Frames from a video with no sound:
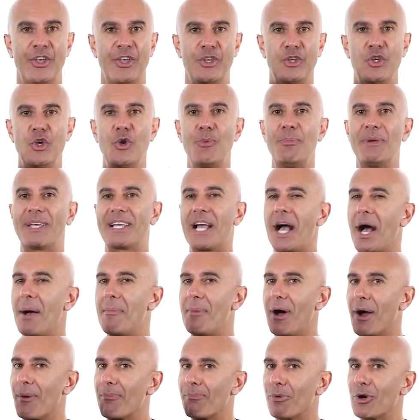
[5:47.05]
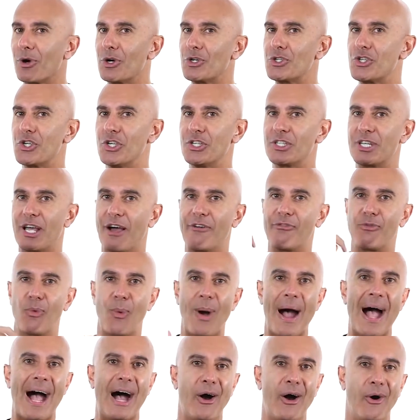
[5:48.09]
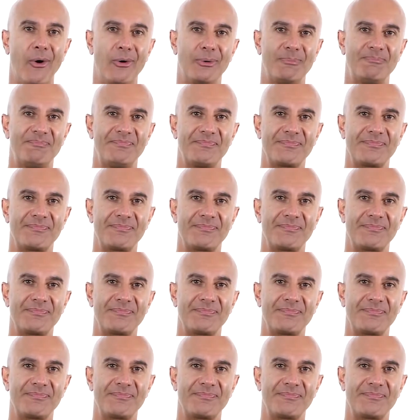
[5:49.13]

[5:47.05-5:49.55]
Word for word: You become a merchant of wow.